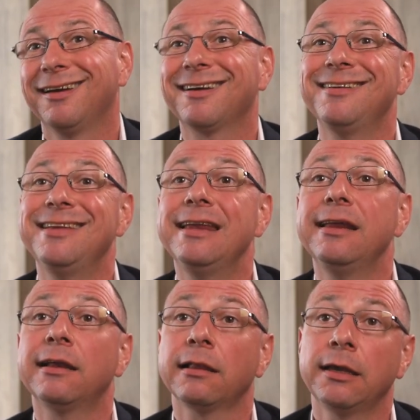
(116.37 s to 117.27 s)

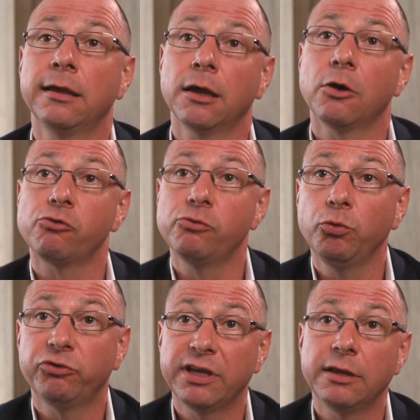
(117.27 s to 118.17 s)
clinically
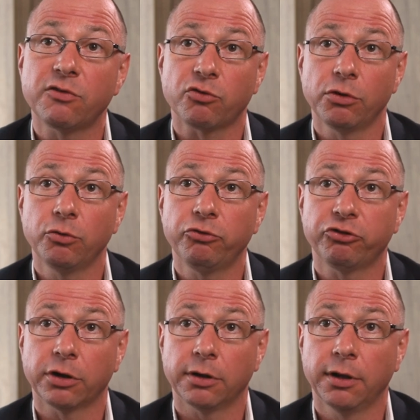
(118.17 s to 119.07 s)
routine
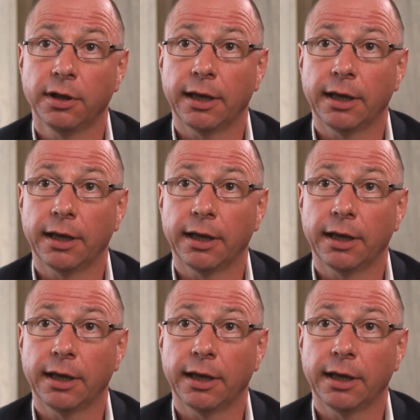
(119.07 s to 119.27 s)
solution,